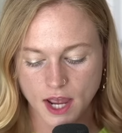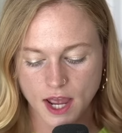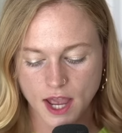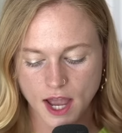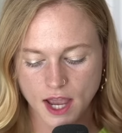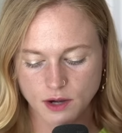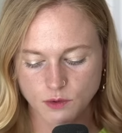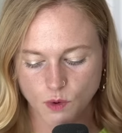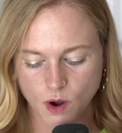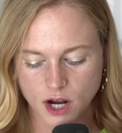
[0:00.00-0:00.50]

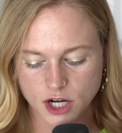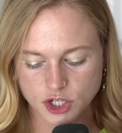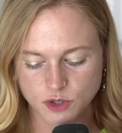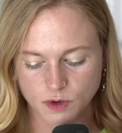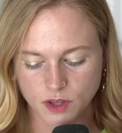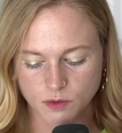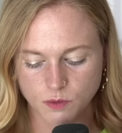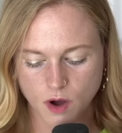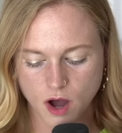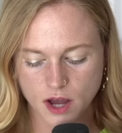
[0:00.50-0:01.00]
and washed
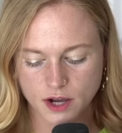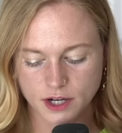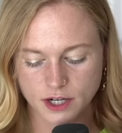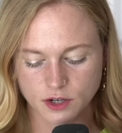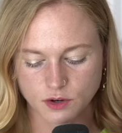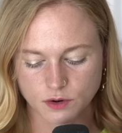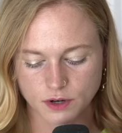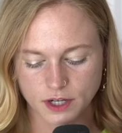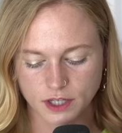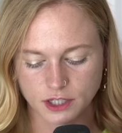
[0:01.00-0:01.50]
with water and
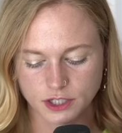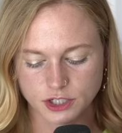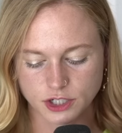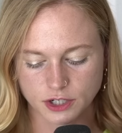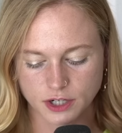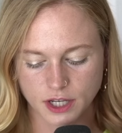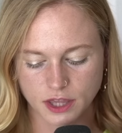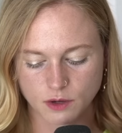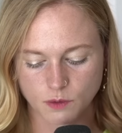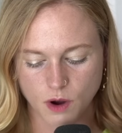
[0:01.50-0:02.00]
oil
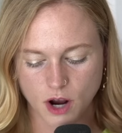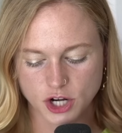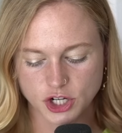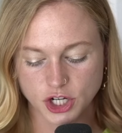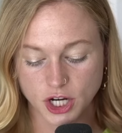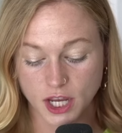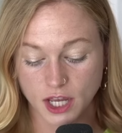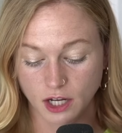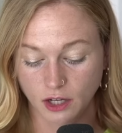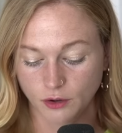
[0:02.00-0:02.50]
during the
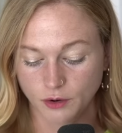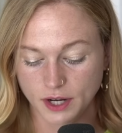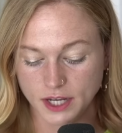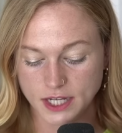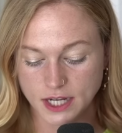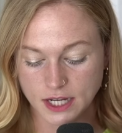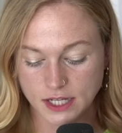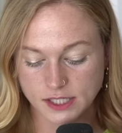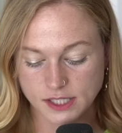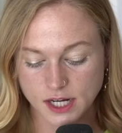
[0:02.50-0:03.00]
washing and
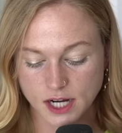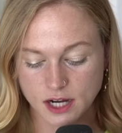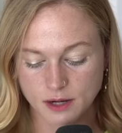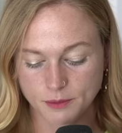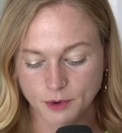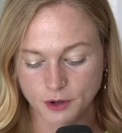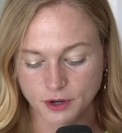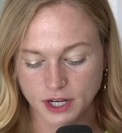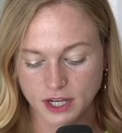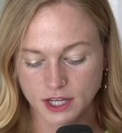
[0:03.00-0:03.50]
anointing
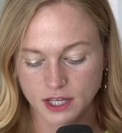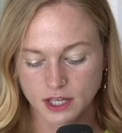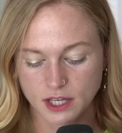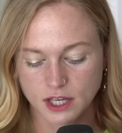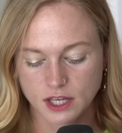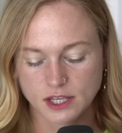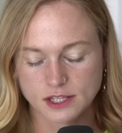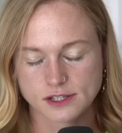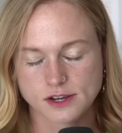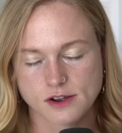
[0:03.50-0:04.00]
ceremony.
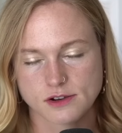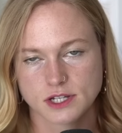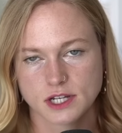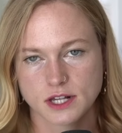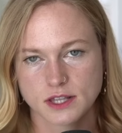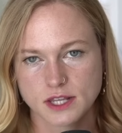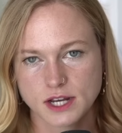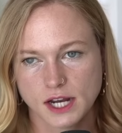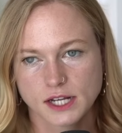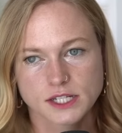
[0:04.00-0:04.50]
So
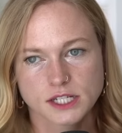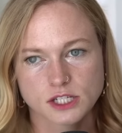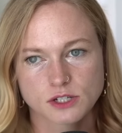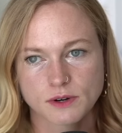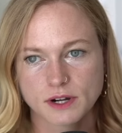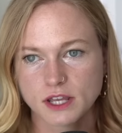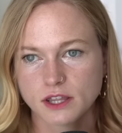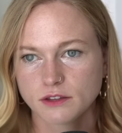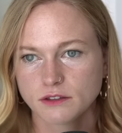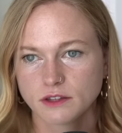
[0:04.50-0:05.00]
till the
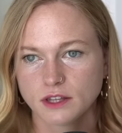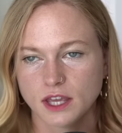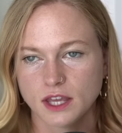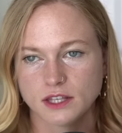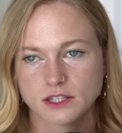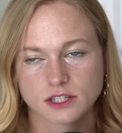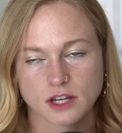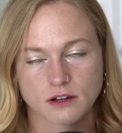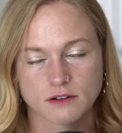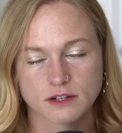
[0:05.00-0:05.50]
1920
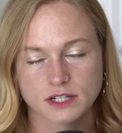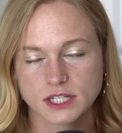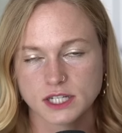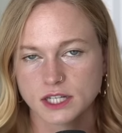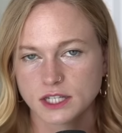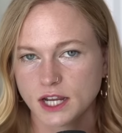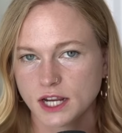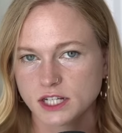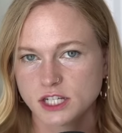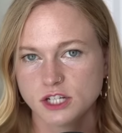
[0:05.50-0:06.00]
so until
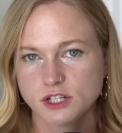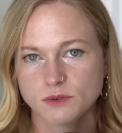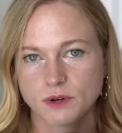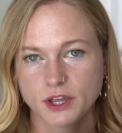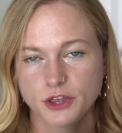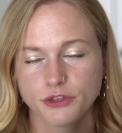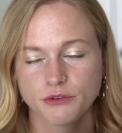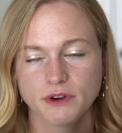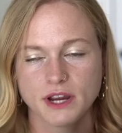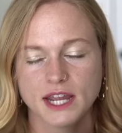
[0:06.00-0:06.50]

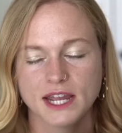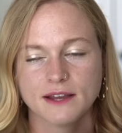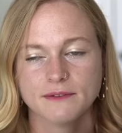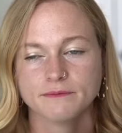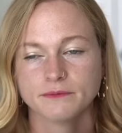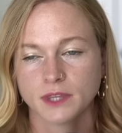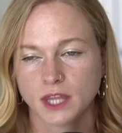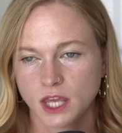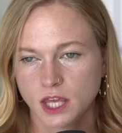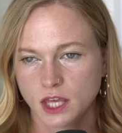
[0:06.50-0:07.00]
1923
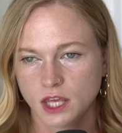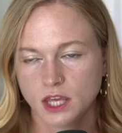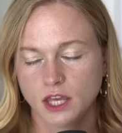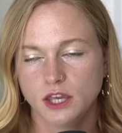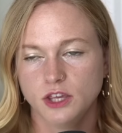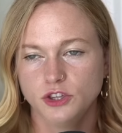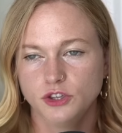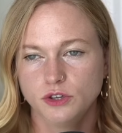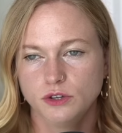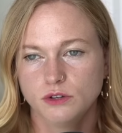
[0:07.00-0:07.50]

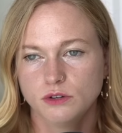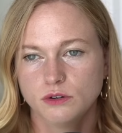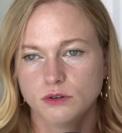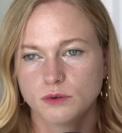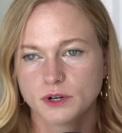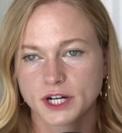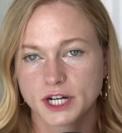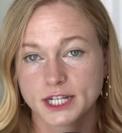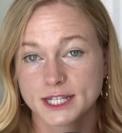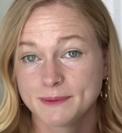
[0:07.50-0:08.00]
you
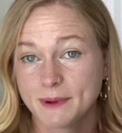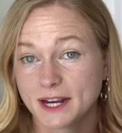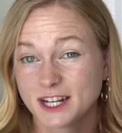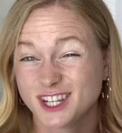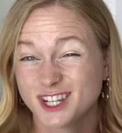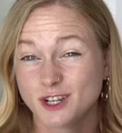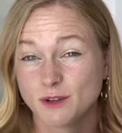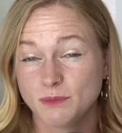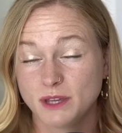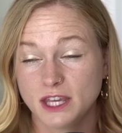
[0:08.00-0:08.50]
were
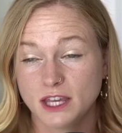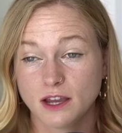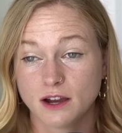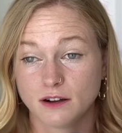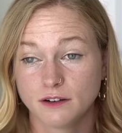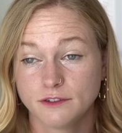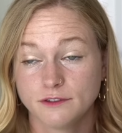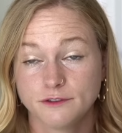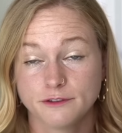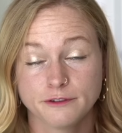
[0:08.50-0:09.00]
expected to be
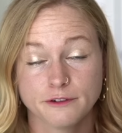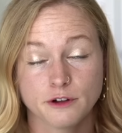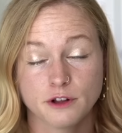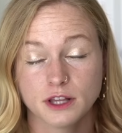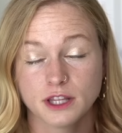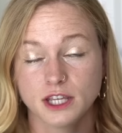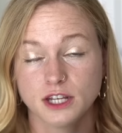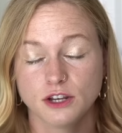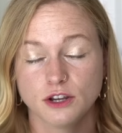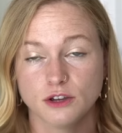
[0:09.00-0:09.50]

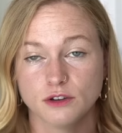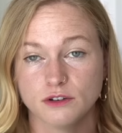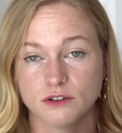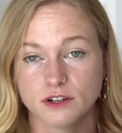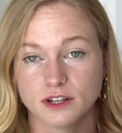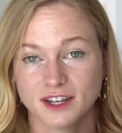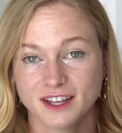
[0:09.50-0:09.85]
fully nude.